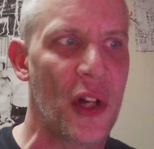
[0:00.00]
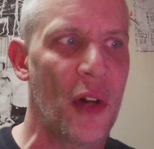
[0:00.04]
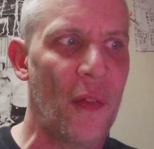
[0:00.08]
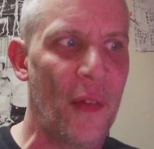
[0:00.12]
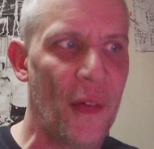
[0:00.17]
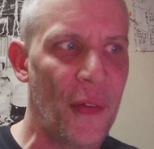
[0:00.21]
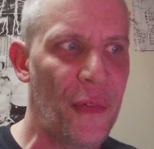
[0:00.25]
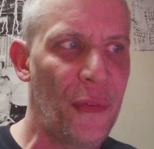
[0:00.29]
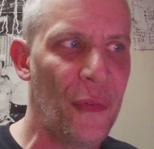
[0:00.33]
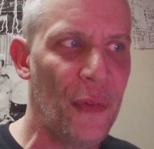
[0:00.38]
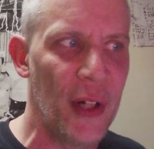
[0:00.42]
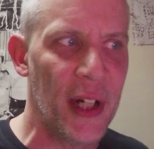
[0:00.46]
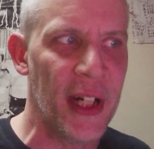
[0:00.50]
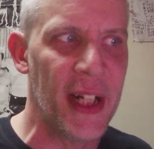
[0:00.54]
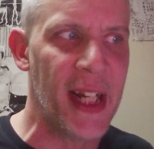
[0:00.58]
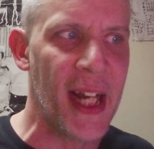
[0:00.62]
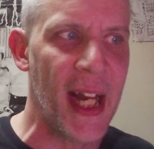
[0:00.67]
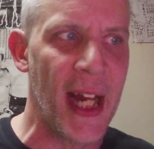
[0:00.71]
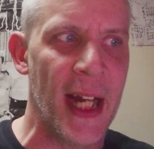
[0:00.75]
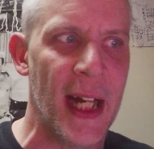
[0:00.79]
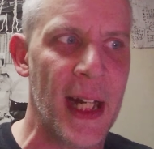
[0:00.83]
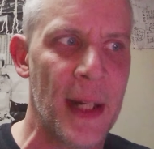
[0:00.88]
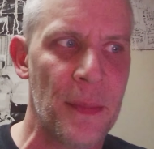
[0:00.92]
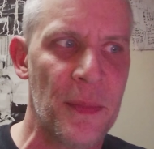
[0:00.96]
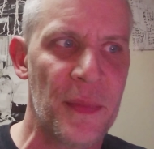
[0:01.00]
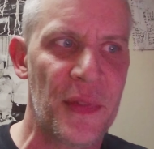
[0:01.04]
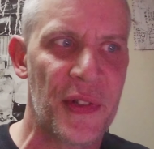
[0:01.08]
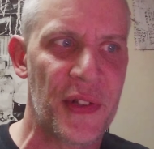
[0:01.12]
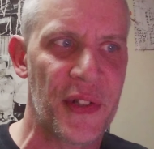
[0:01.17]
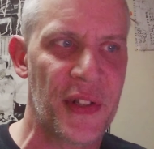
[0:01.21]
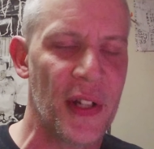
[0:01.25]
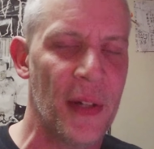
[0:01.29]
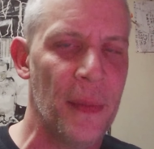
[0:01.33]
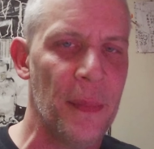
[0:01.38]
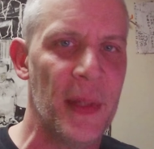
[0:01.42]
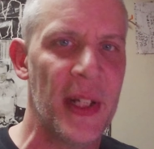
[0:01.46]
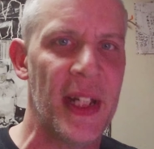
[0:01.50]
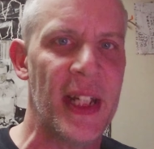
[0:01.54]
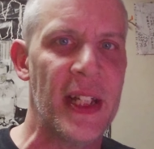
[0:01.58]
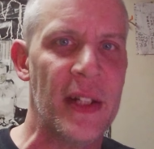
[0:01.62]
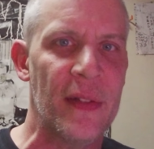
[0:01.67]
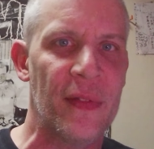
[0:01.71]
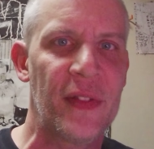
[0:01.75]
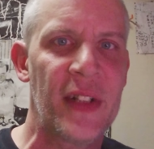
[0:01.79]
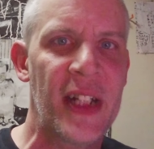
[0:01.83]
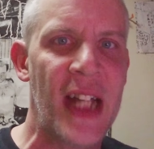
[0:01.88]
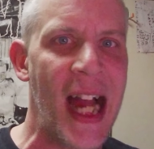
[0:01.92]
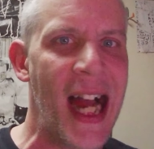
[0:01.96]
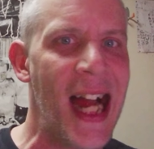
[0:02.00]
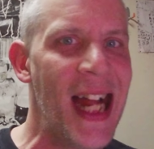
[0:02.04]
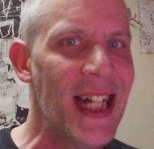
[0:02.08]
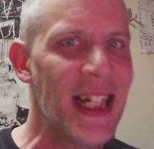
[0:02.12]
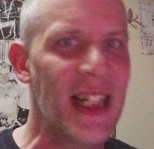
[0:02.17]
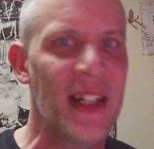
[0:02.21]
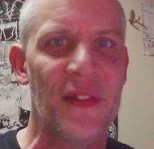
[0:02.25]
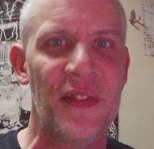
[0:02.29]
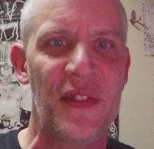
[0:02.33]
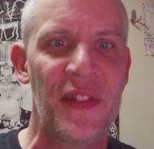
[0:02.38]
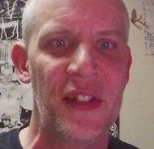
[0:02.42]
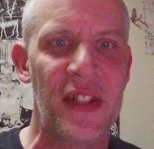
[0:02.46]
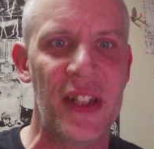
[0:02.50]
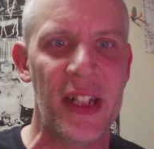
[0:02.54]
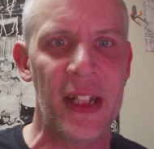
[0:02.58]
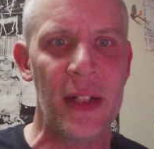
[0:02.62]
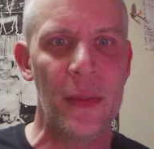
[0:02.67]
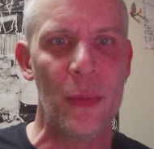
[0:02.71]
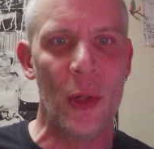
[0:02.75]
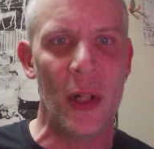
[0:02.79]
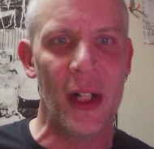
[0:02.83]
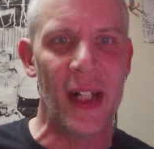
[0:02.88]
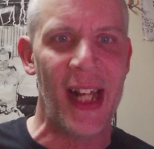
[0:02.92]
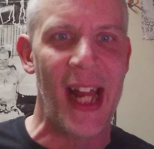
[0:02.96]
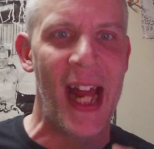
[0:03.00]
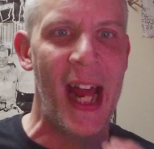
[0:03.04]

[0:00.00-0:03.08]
over 3 games, to me, you kind of see what